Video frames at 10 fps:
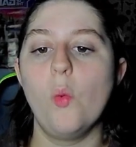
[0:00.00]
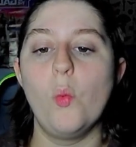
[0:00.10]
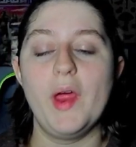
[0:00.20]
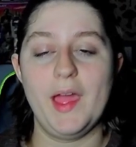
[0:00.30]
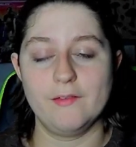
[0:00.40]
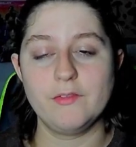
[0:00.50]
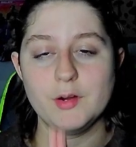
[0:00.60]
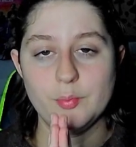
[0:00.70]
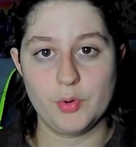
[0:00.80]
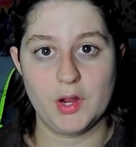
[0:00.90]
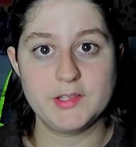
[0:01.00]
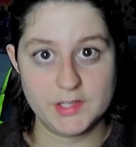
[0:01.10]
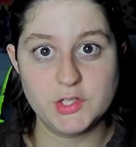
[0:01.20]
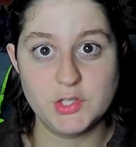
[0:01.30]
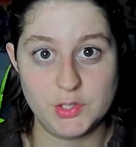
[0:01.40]
Whatever
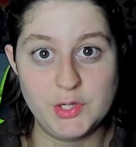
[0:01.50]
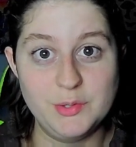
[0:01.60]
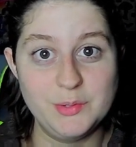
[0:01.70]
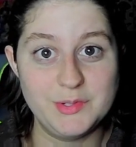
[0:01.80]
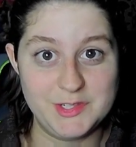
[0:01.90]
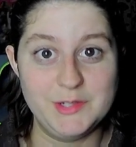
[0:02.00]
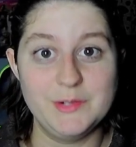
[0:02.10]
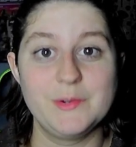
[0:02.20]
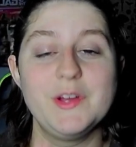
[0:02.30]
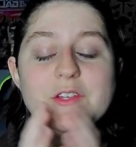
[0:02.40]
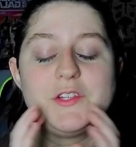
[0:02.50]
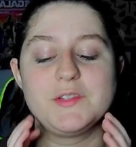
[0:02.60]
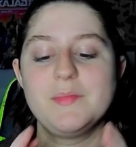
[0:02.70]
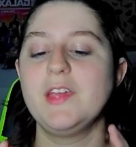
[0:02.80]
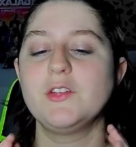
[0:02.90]
process you do,
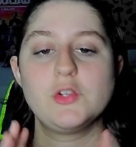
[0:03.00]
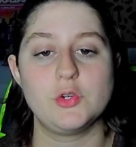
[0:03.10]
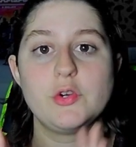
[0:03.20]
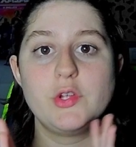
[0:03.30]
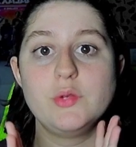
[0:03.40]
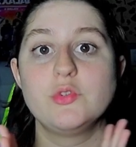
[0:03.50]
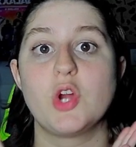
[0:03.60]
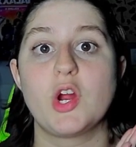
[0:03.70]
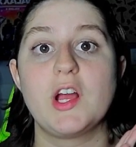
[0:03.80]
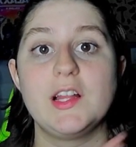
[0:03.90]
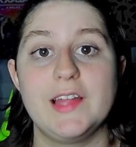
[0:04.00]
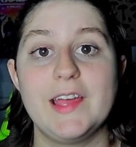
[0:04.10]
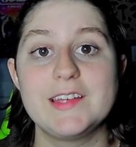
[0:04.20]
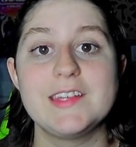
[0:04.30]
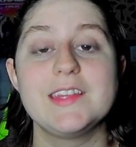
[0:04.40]
just make sure you start
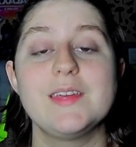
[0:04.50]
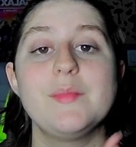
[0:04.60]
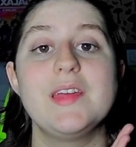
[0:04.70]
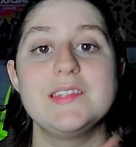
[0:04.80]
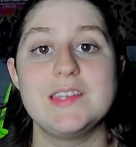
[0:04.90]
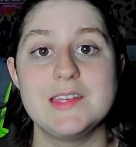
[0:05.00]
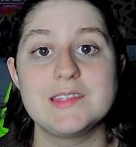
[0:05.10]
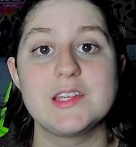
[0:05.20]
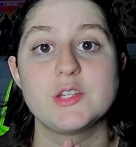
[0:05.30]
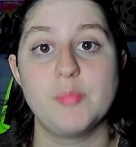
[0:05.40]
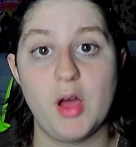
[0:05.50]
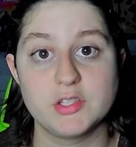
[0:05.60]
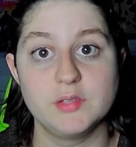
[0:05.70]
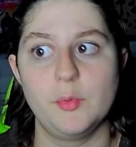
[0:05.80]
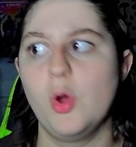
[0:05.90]
collecting them as easily as
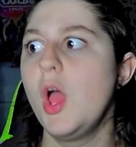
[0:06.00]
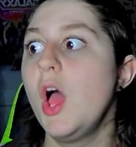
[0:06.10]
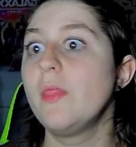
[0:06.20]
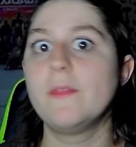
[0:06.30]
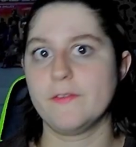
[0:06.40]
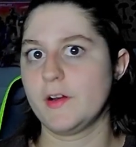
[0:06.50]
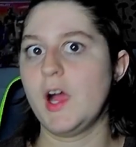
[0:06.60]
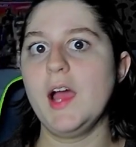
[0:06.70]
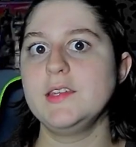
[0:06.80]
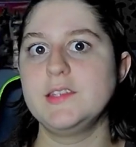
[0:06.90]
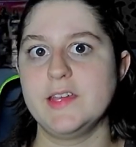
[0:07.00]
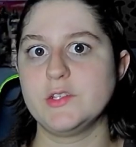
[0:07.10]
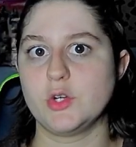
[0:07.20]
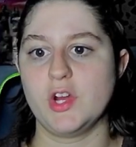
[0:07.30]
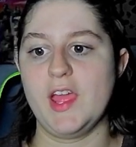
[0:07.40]
possible. The Forgotten
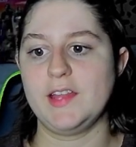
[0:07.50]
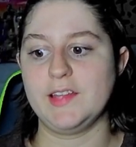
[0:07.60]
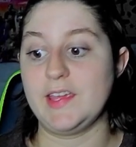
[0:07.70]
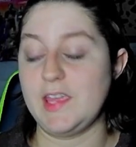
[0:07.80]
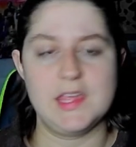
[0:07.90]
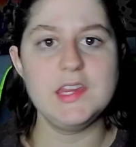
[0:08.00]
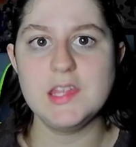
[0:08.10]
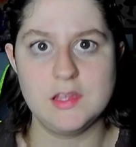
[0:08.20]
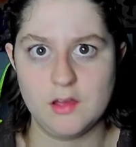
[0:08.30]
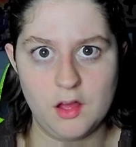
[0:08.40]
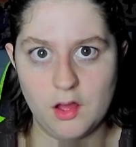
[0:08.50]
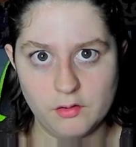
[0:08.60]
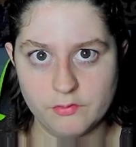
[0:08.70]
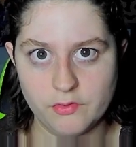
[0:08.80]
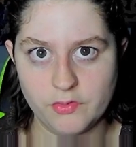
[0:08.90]
Desert and like any
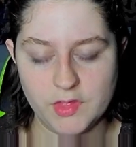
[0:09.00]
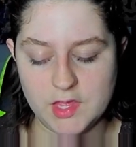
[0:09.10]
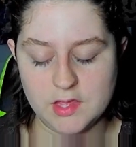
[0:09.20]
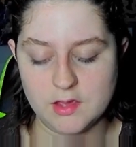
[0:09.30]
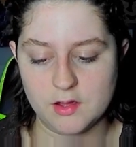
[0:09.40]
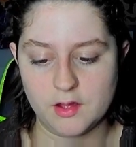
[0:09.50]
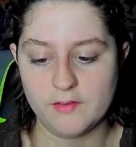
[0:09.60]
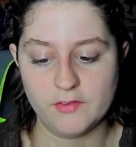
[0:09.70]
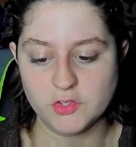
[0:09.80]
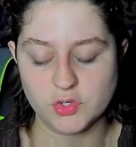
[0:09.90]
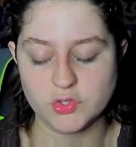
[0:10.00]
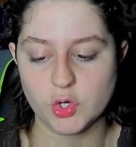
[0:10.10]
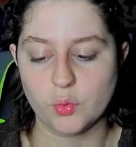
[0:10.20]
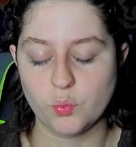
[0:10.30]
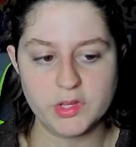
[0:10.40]
of the adventures
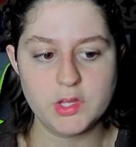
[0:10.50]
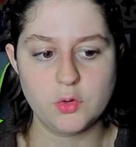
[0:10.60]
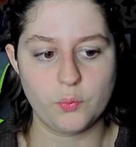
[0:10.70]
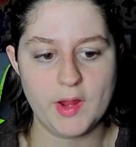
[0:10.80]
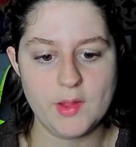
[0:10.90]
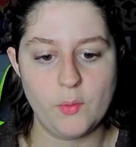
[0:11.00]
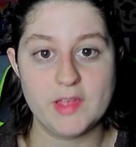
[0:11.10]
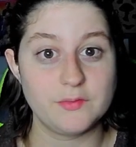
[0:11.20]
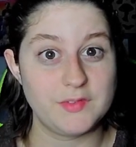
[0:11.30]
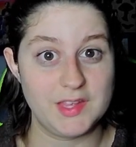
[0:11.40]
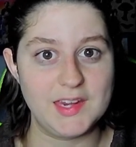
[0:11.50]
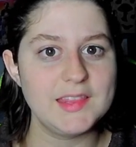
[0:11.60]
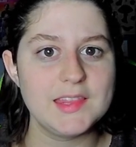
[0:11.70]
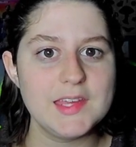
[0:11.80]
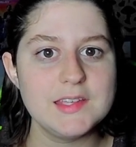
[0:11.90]
are really great ways of
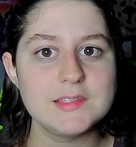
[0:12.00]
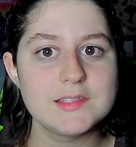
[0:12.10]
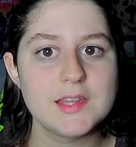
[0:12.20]
getting these.